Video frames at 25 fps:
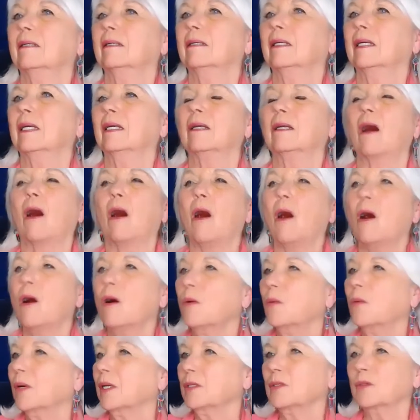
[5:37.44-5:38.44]
it
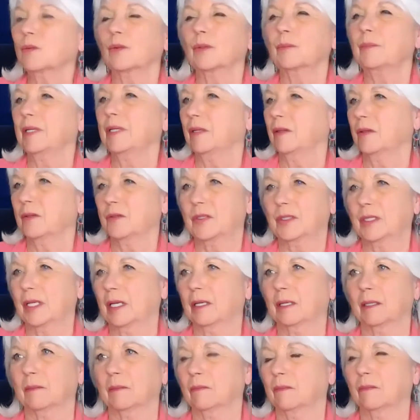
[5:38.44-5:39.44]
always will be the
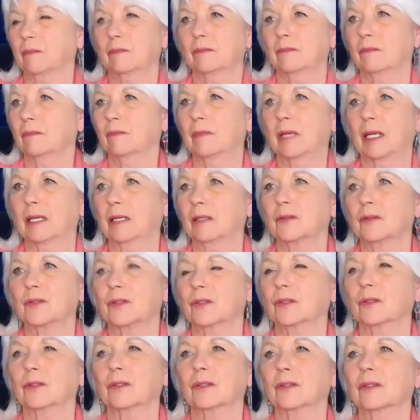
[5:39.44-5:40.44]
same
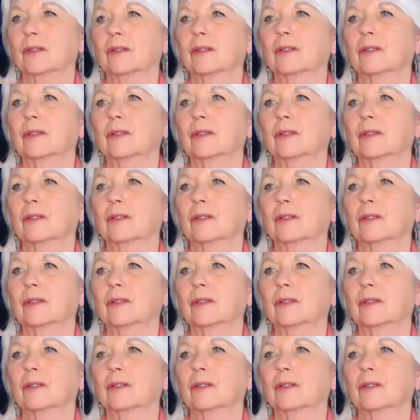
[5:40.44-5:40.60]
answer.